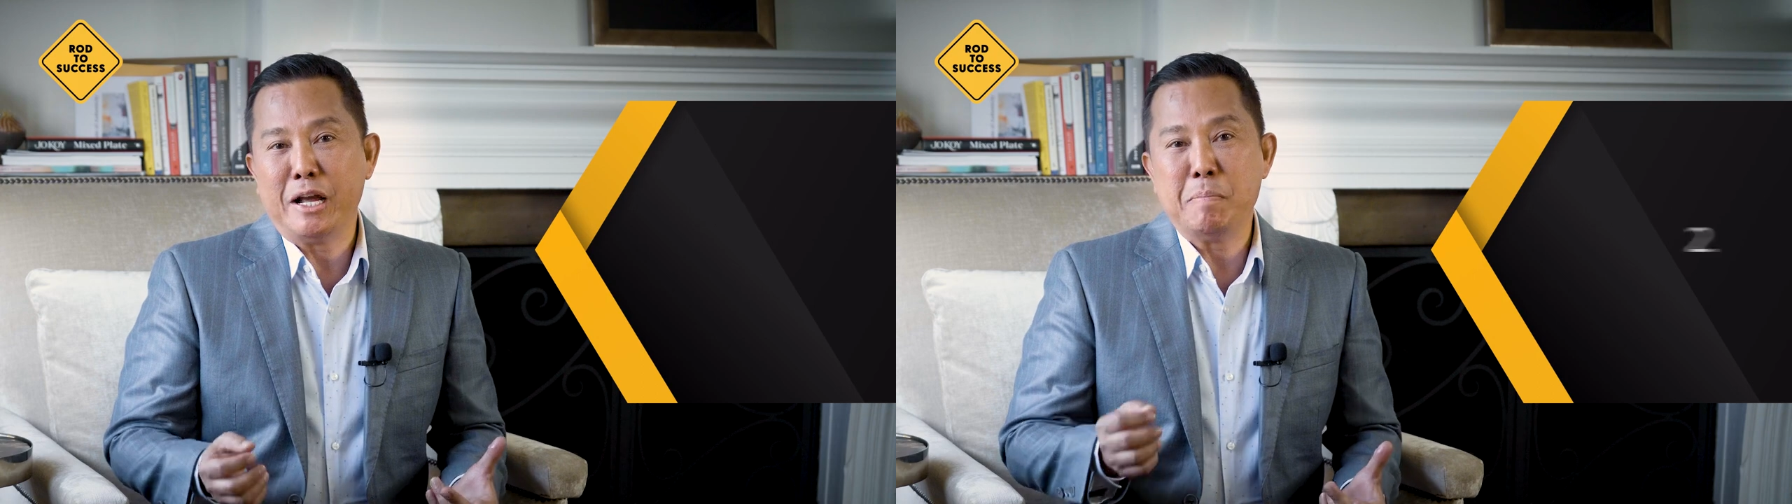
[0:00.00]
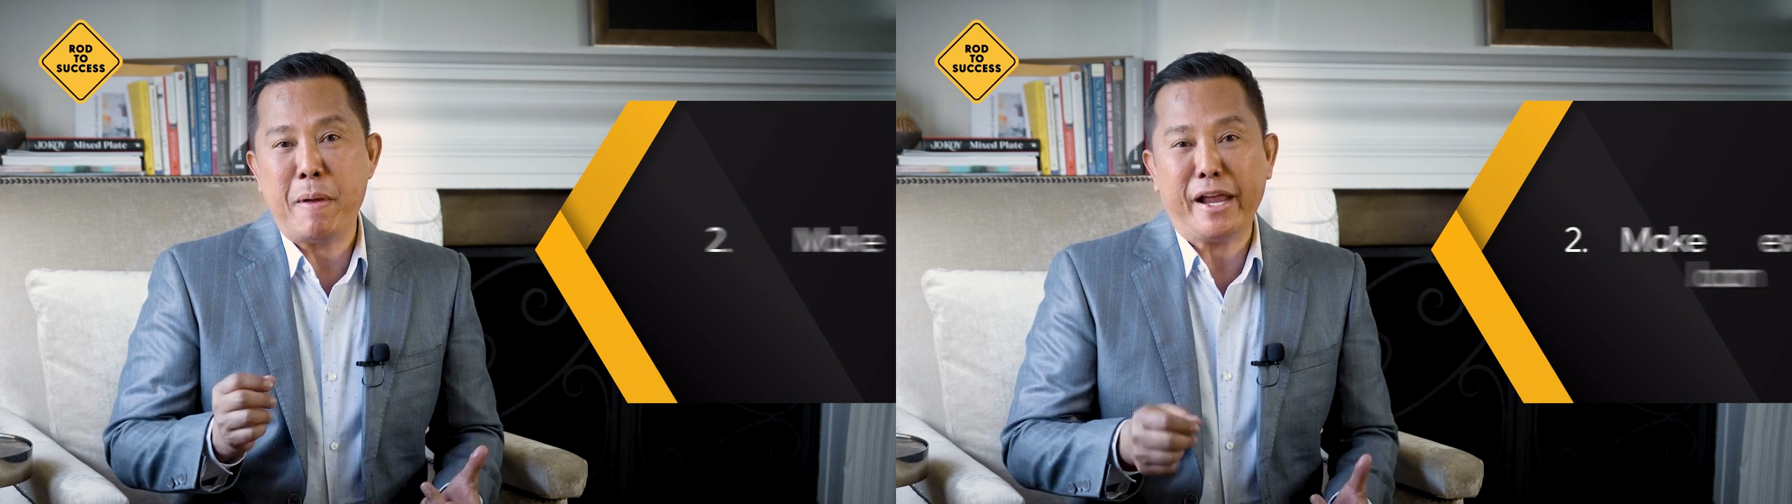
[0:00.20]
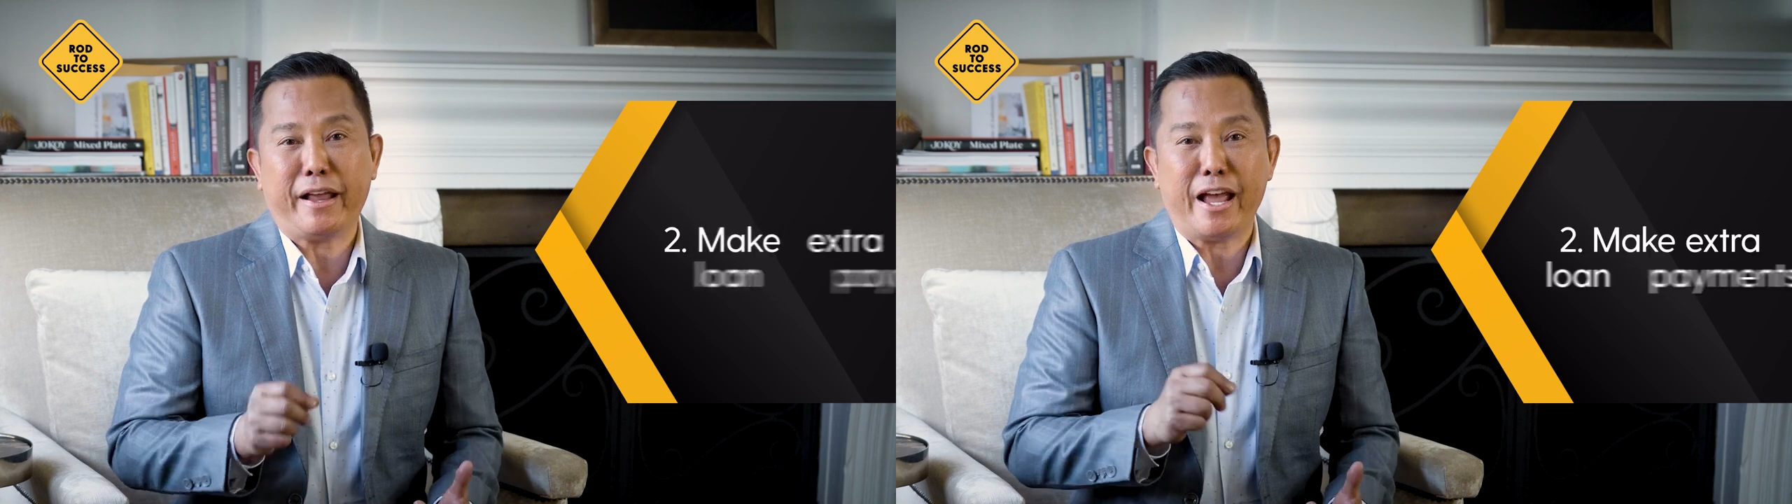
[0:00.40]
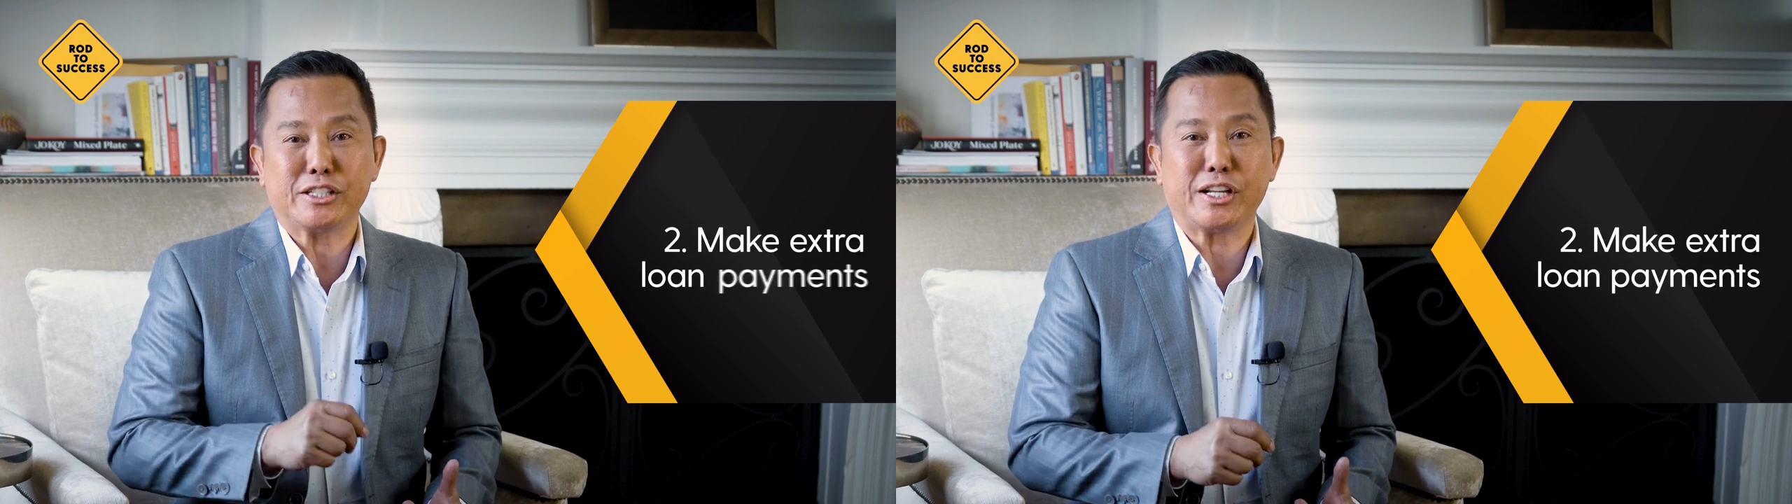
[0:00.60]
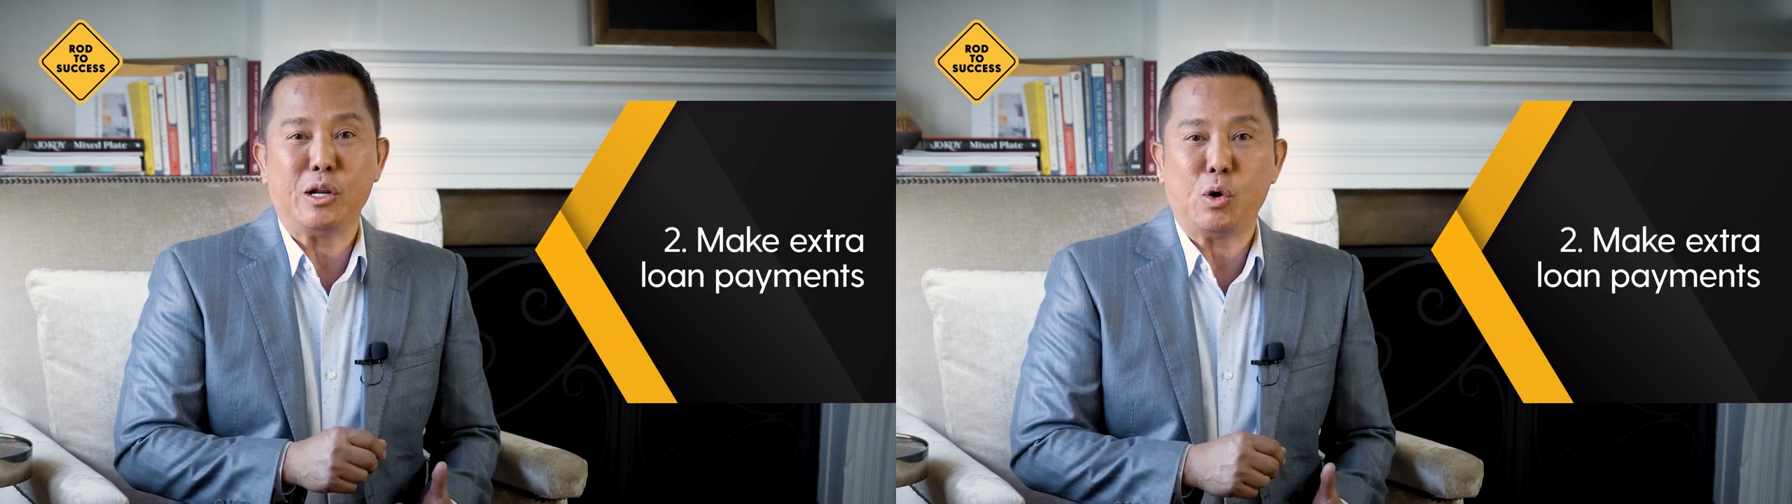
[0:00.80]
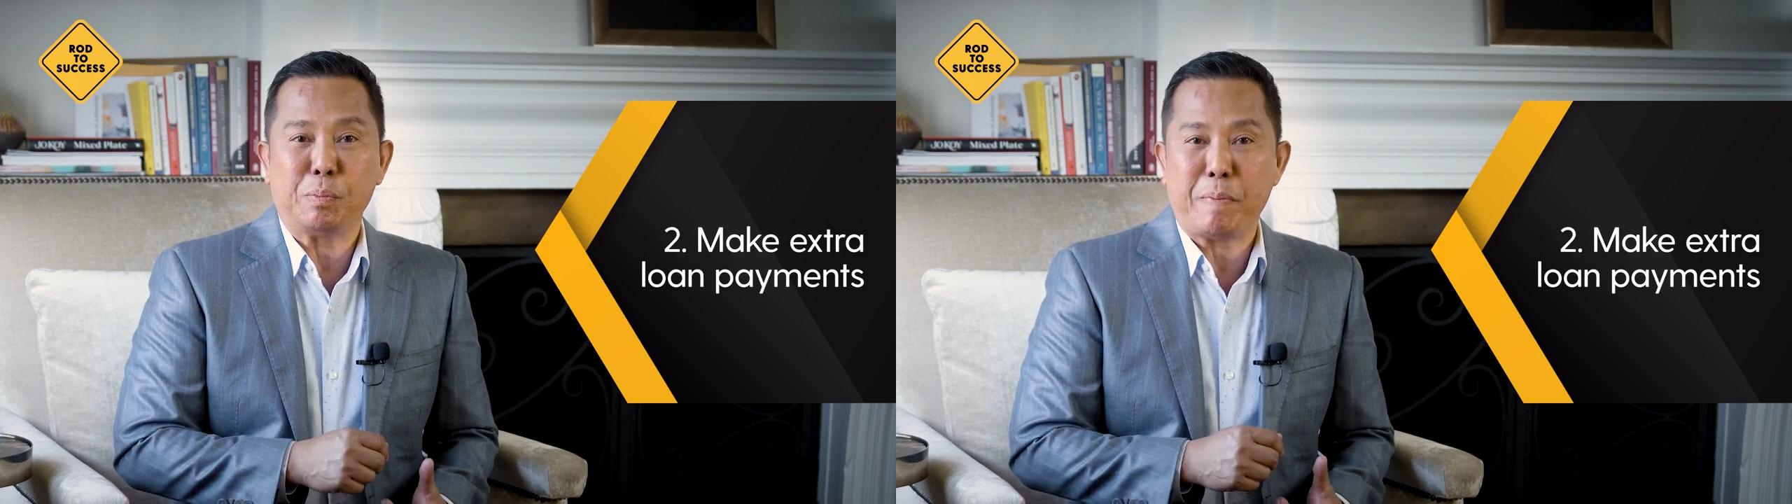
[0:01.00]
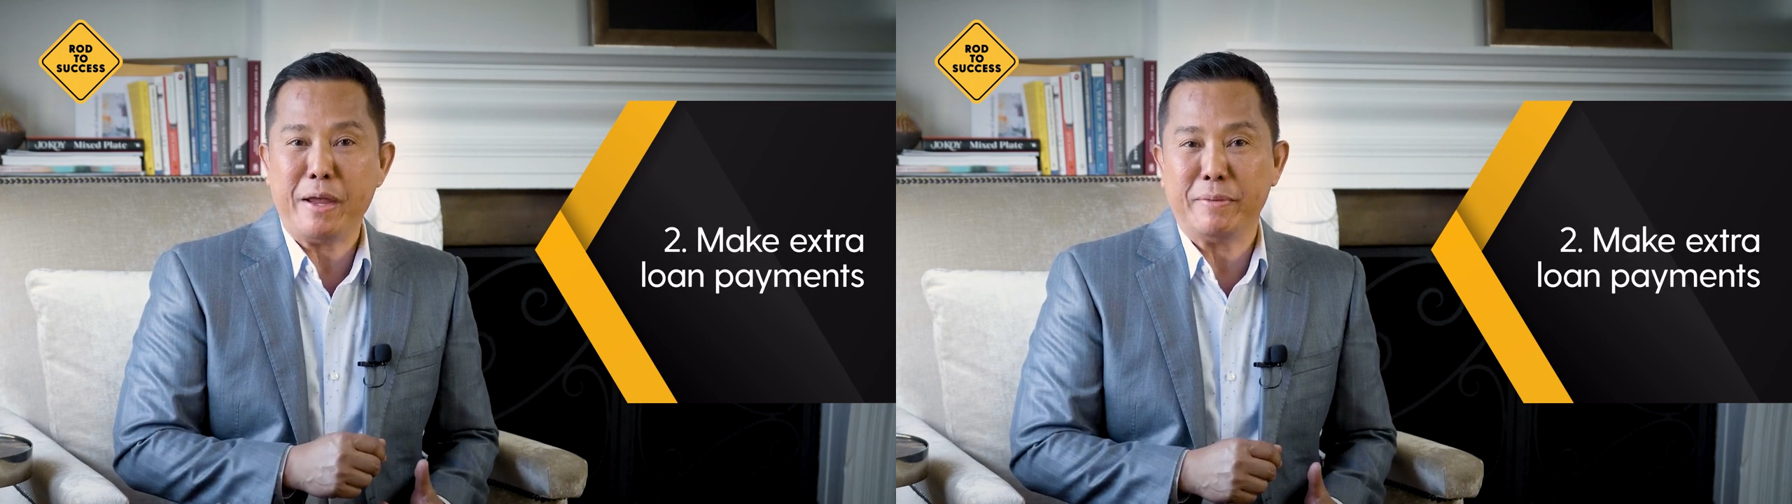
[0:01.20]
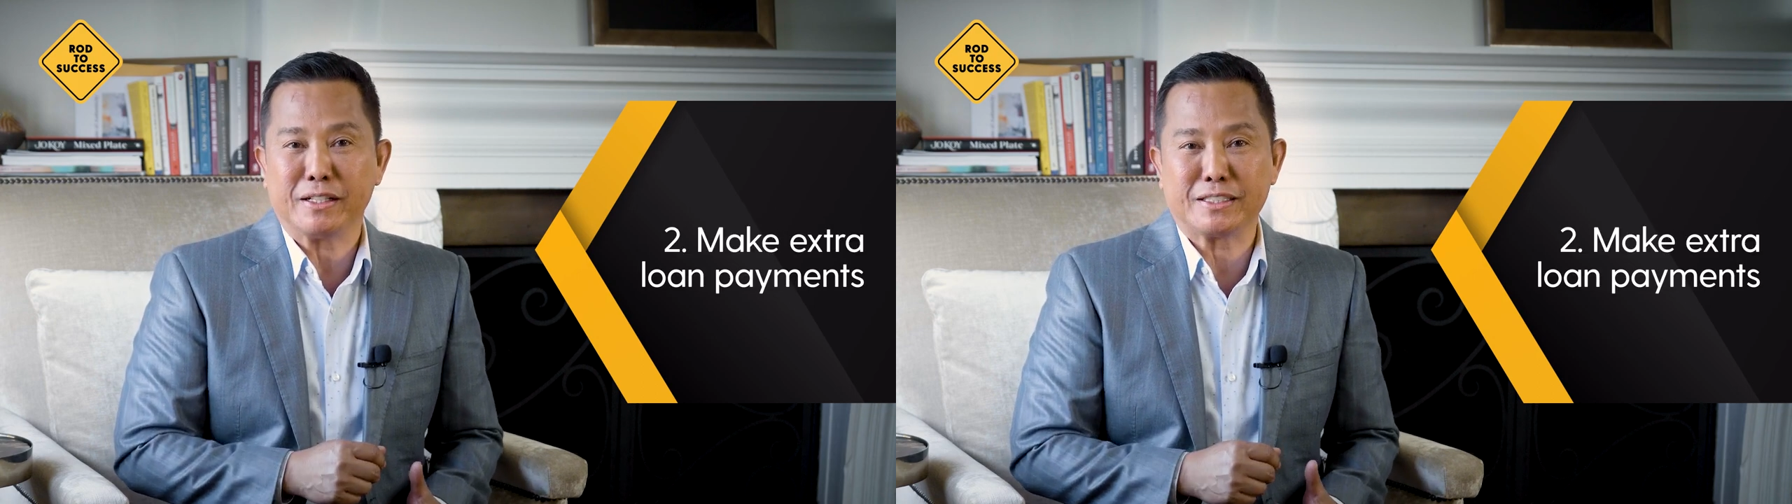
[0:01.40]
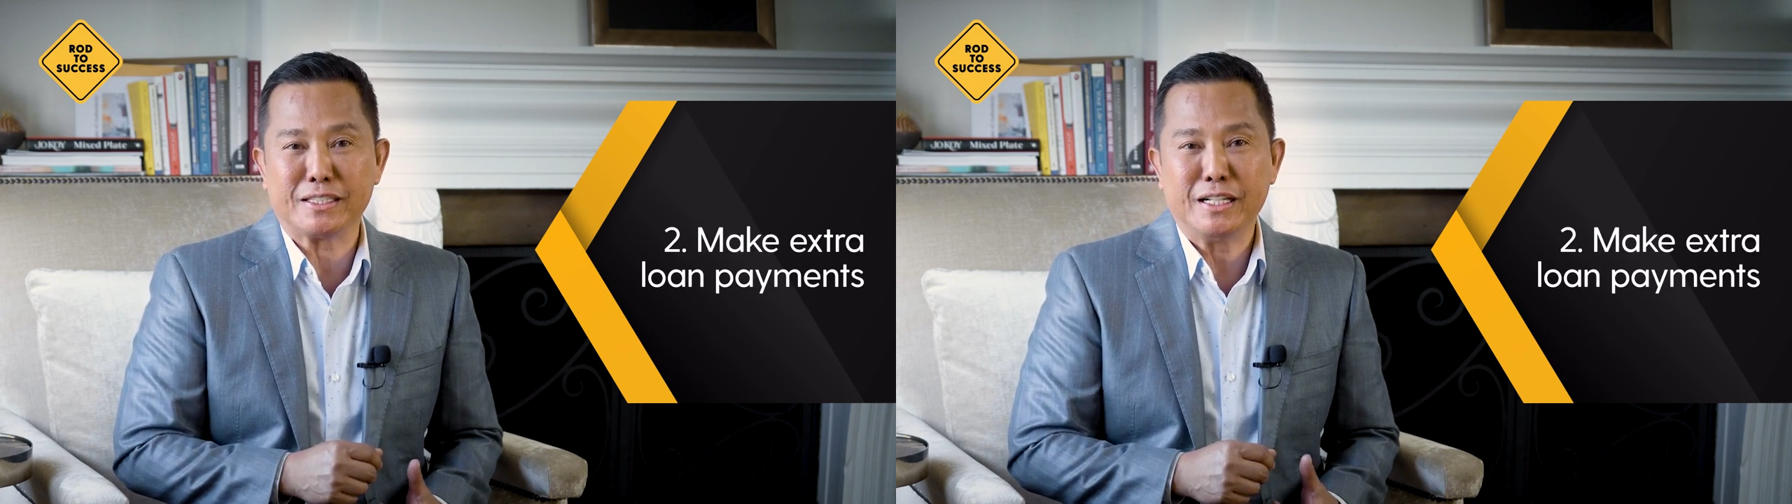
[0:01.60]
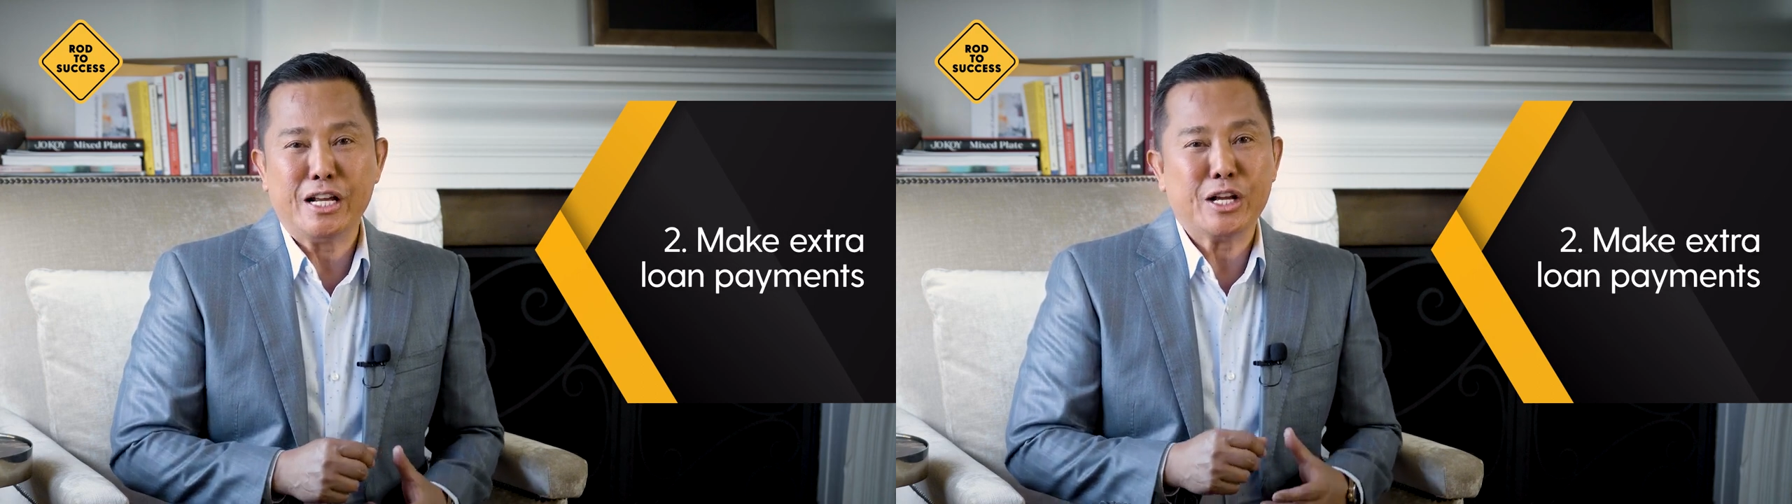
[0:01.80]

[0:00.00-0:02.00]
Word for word: Make extra loan payments.